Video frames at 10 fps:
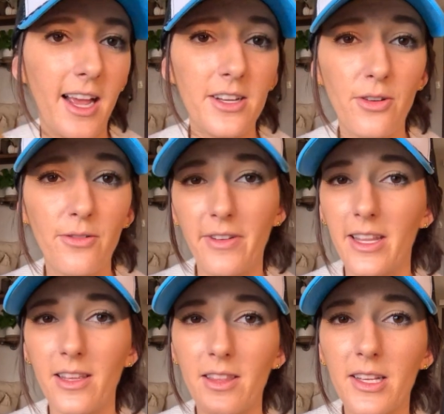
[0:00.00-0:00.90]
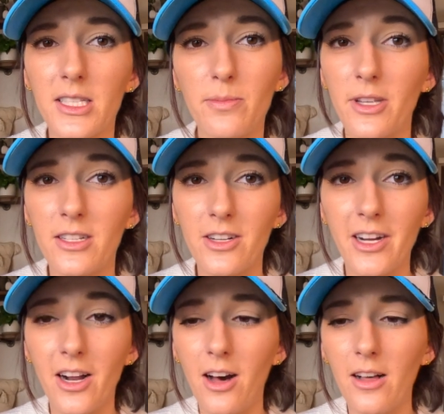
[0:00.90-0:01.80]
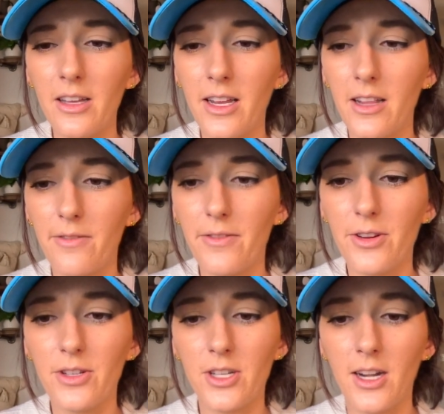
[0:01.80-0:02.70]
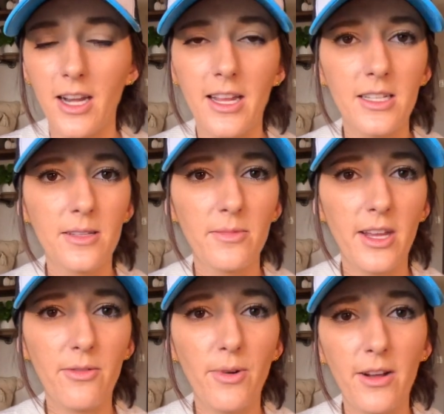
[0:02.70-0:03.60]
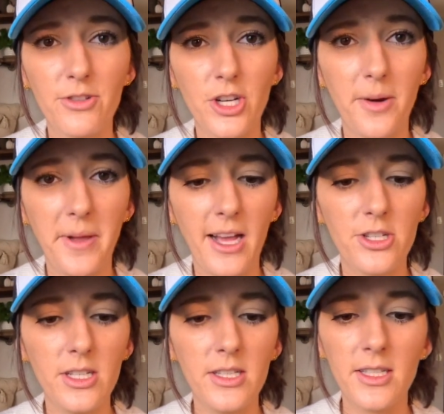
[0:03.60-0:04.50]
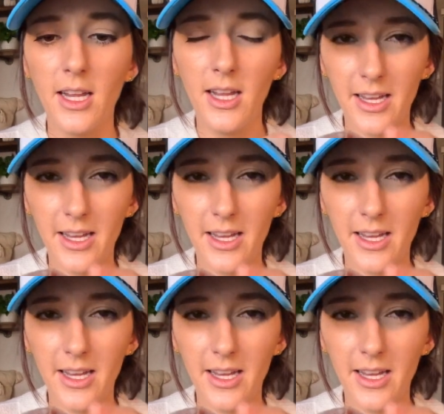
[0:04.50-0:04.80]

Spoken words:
I don't find that these splinter at all, and if you're starting to get some like rough, sharp edges,